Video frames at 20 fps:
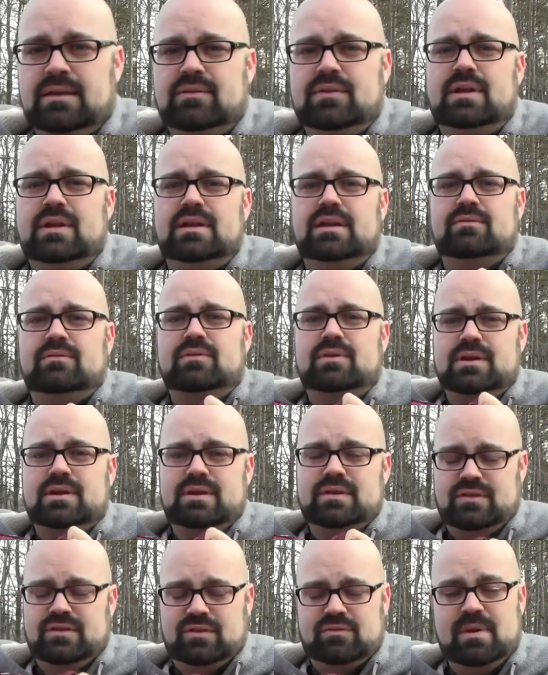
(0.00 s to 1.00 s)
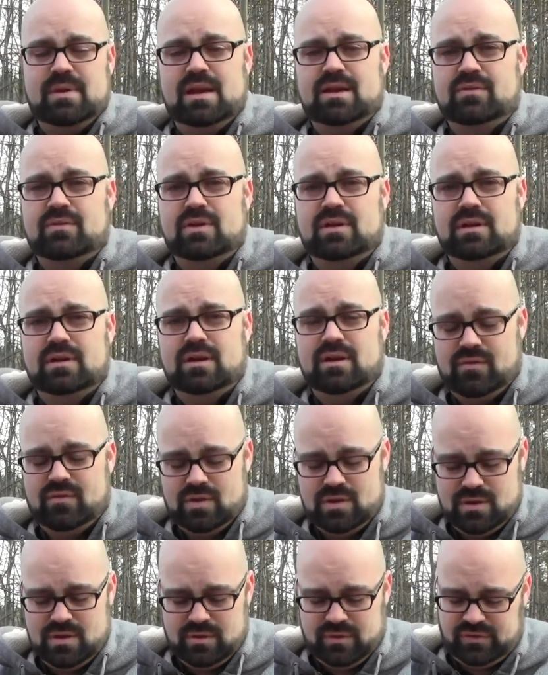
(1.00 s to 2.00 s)
an idea what it is. It's made of a, of
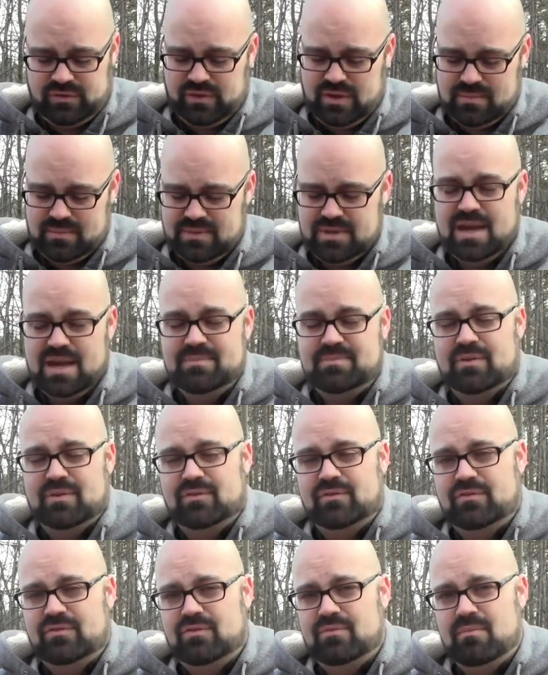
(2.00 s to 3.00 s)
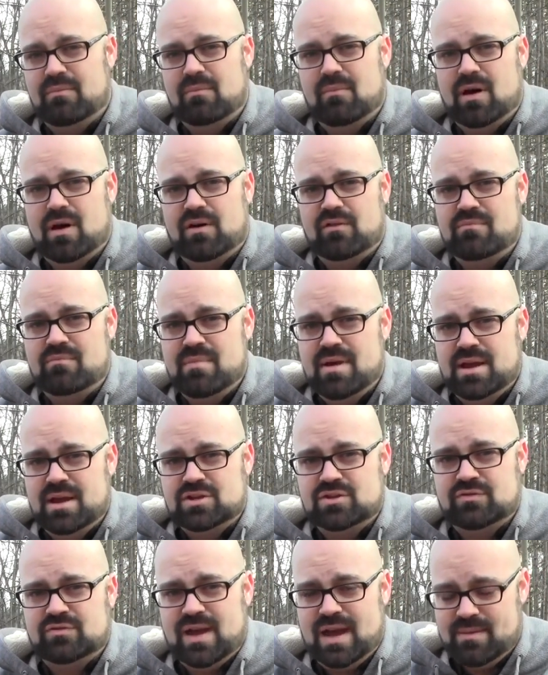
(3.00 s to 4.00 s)
a no-seam type of, of
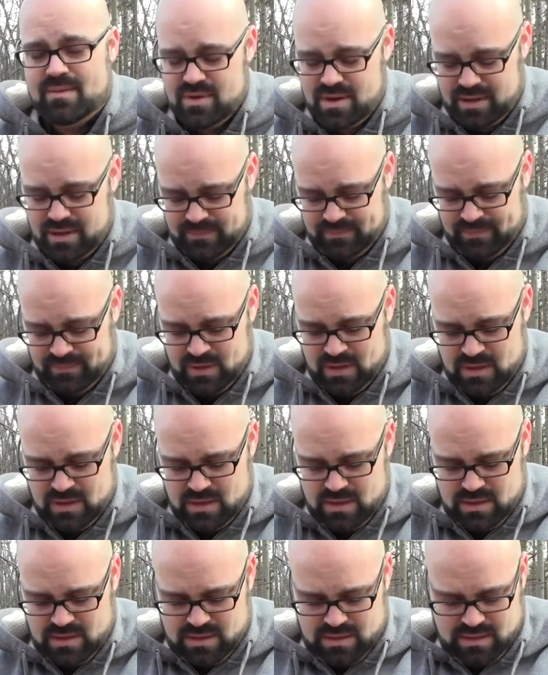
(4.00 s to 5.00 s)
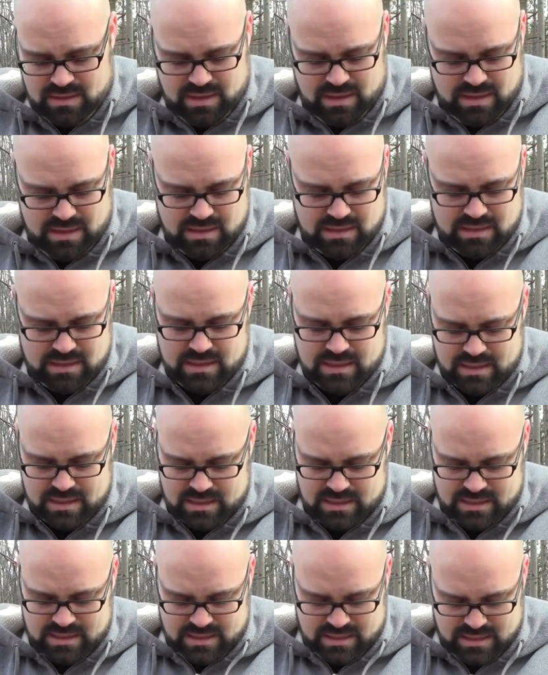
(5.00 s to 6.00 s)
mesh fabric and
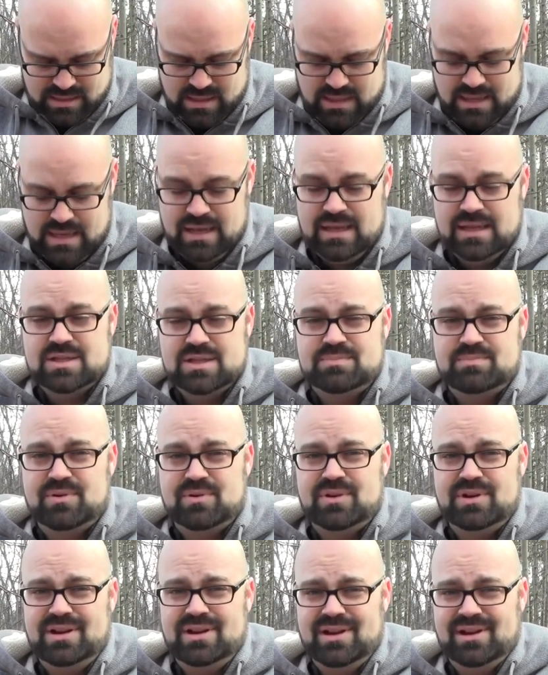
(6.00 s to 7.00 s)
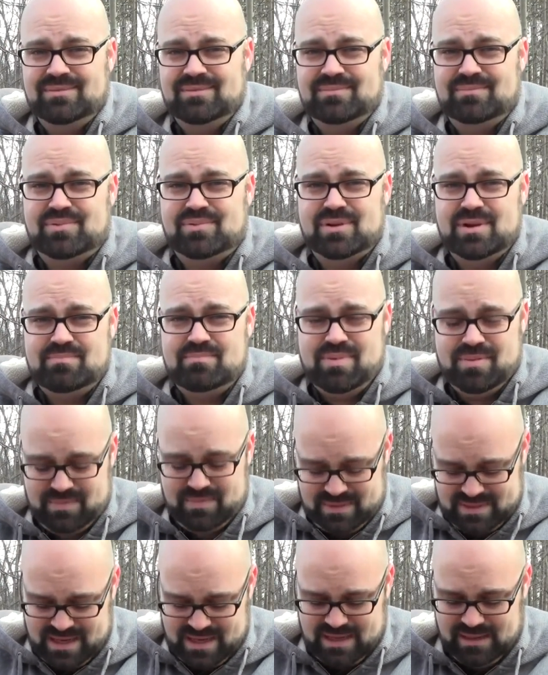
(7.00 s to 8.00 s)
uh, it's pretty, pretty
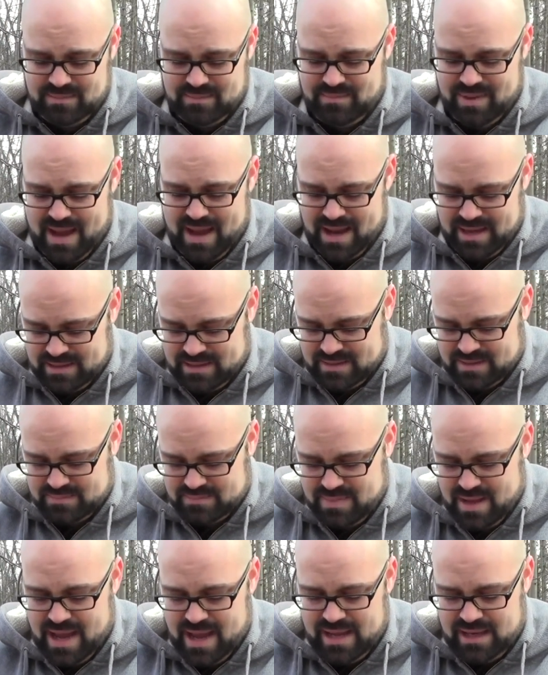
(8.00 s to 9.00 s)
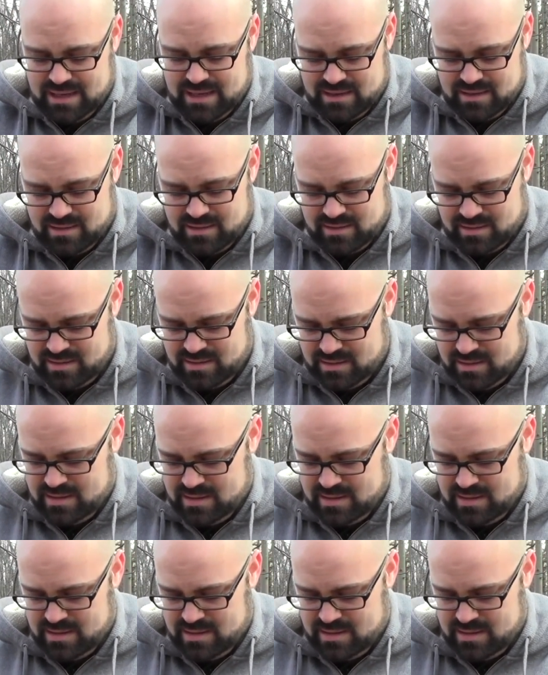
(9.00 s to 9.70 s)
tightly packed in this bag here.